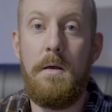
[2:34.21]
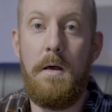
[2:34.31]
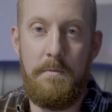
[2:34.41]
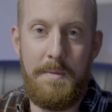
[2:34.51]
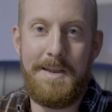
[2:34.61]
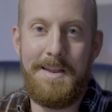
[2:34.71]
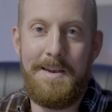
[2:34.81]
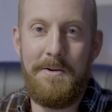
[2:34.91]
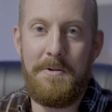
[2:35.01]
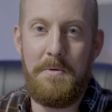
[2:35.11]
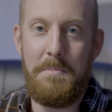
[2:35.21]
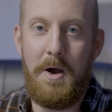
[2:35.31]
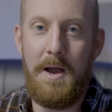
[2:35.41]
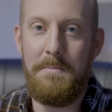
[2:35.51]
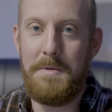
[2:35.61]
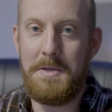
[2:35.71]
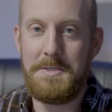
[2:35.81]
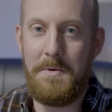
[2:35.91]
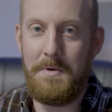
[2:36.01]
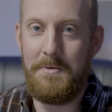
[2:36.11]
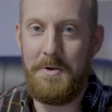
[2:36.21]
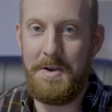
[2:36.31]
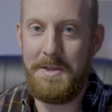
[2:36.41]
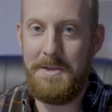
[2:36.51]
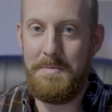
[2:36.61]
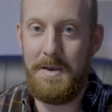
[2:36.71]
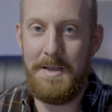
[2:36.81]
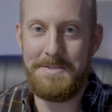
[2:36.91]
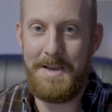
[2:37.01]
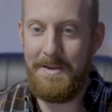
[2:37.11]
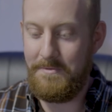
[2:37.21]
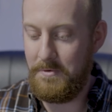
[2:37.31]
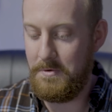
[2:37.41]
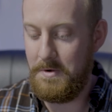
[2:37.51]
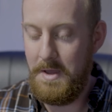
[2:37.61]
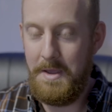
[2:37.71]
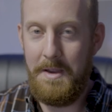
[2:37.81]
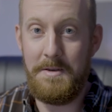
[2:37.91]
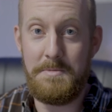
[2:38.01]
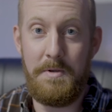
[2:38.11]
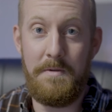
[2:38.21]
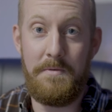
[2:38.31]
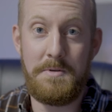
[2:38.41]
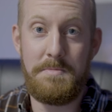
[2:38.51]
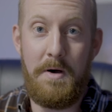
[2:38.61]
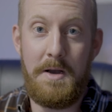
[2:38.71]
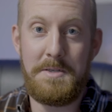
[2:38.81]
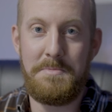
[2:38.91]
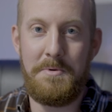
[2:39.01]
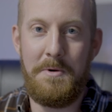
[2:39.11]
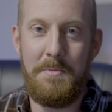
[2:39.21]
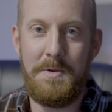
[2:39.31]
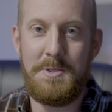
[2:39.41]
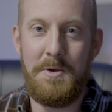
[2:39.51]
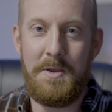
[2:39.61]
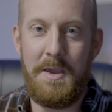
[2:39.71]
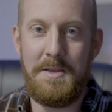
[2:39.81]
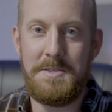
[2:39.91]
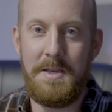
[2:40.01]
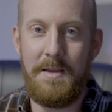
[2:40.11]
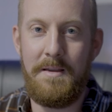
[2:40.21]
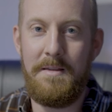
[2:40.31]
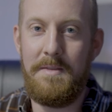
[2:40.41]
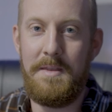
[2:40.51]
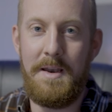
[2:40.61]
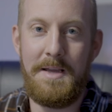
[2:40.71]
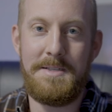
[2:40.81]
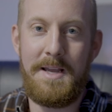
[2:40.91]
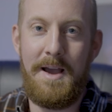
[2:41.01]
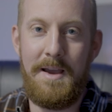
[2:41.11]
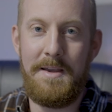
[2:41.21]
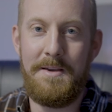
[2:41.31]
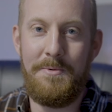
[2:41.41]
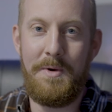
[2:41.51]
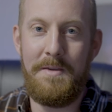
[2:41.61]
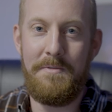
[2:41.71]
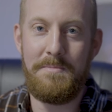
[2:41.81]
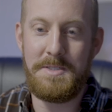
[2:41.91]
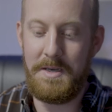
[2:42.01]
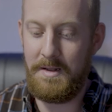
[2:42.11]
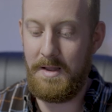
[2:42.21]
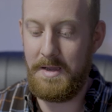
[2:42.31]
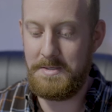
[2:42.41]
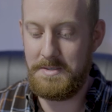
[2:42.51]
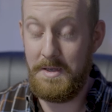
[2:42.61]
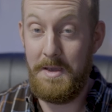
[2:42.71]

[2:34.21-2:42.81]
of making that airglow pop, because I want to try to keep it as natural and as beautiful as possible with showcasing the night sky away from city lights,